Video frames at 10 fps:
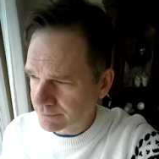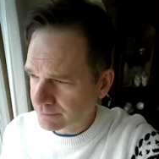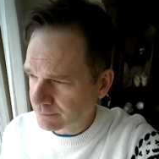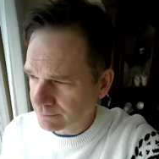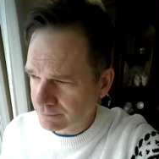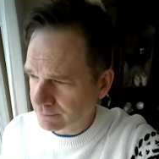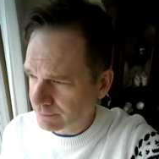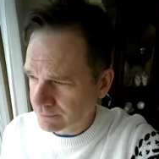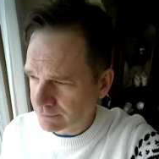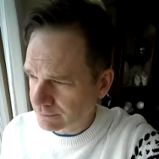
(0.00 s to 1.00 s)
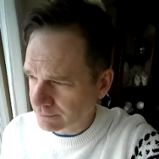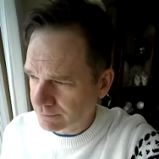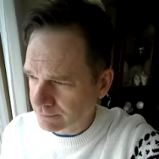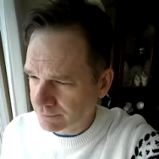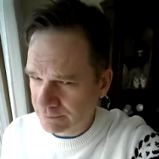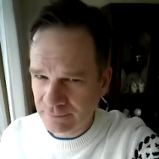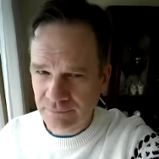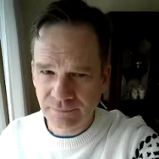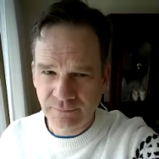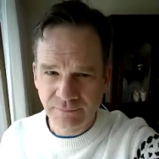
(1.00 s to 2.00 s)

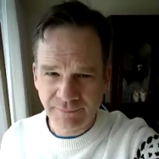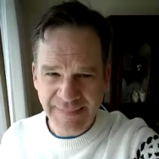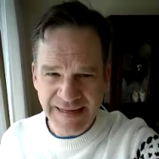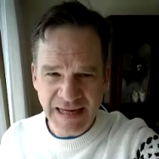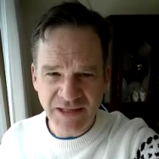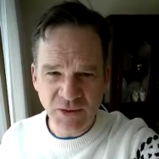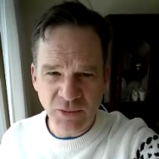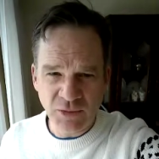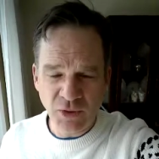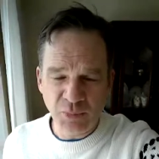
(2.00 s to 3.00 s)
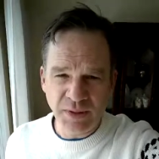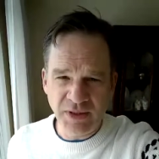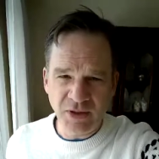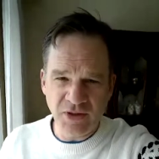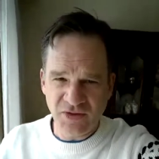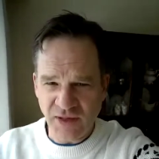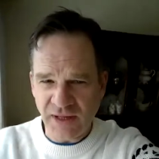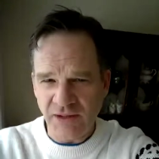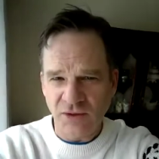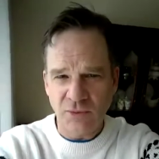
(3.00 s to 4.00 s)
I don't know. Pindar is saying,
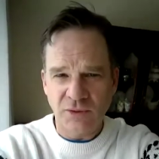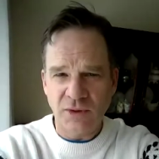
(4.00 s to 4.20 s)
I don't